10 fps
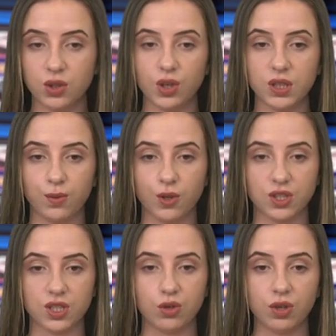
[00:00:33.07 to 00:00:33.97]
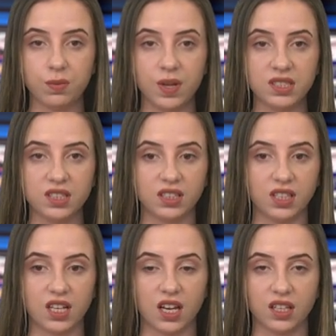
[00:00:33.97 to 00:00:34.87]
Two explosions took place at
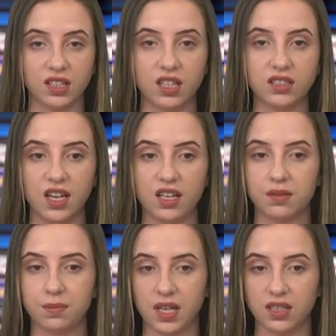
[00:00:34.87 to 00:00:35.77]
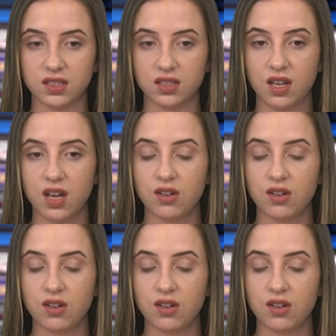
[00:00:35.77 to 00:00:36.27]
Tigranakert Air Base.